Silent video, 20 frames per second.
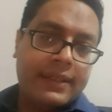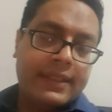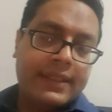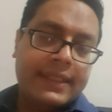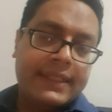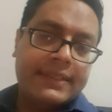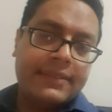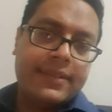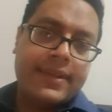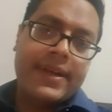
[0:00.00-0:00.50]

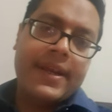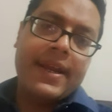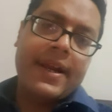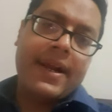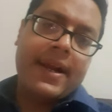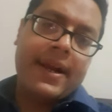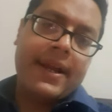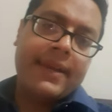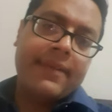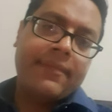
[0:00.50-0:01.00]
is very
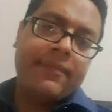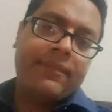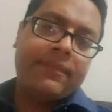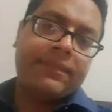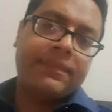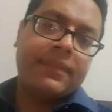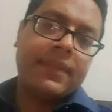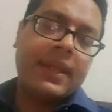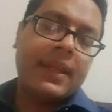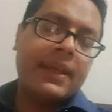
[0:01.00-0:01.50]
high
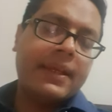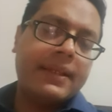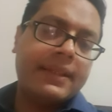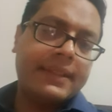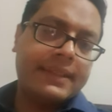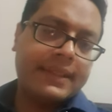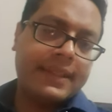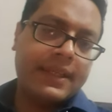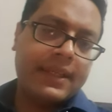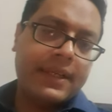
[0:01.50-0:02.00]
in
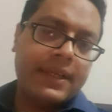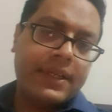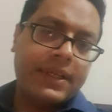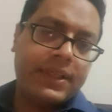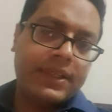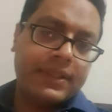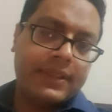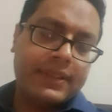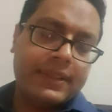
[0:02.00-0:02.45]
this condition.